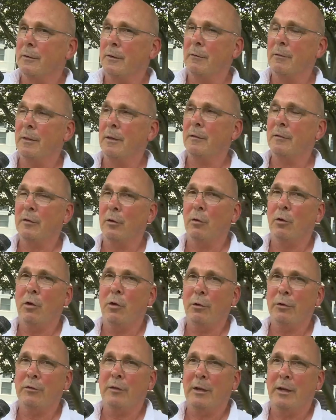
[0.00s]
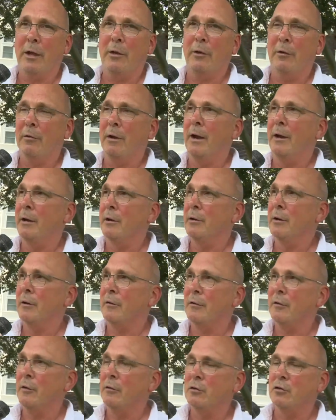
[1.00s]
Because everything's so close together around here and
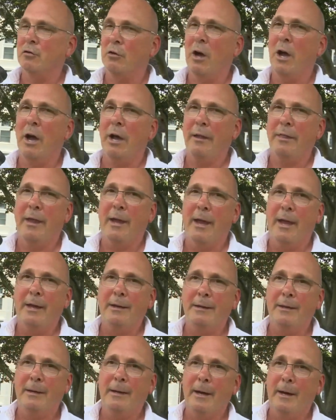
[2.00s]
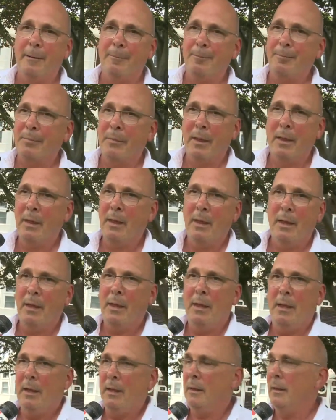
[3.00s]
it's so dry that um,
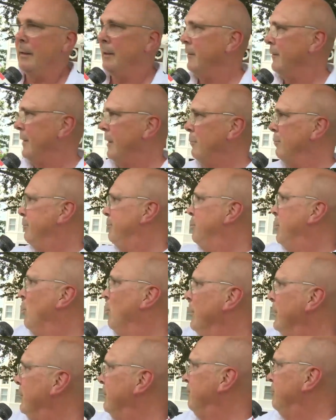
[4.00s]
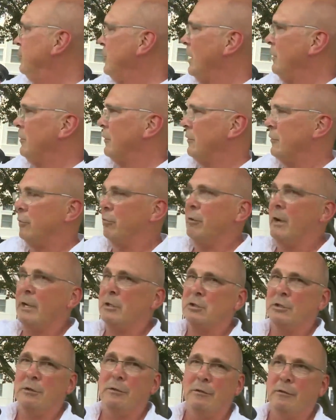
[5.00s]
like if they the wind changes
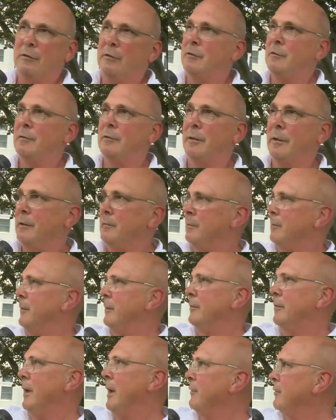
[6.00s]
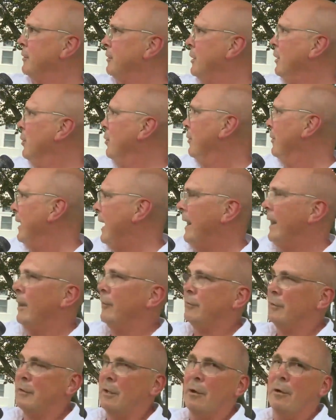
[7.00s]
directions, like this house could go and that
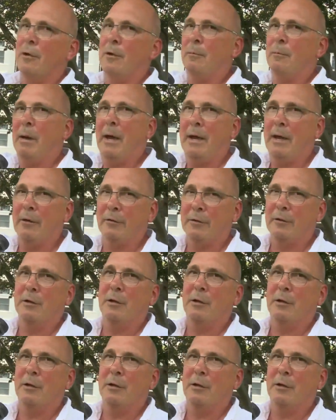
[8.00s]
house could go, and my house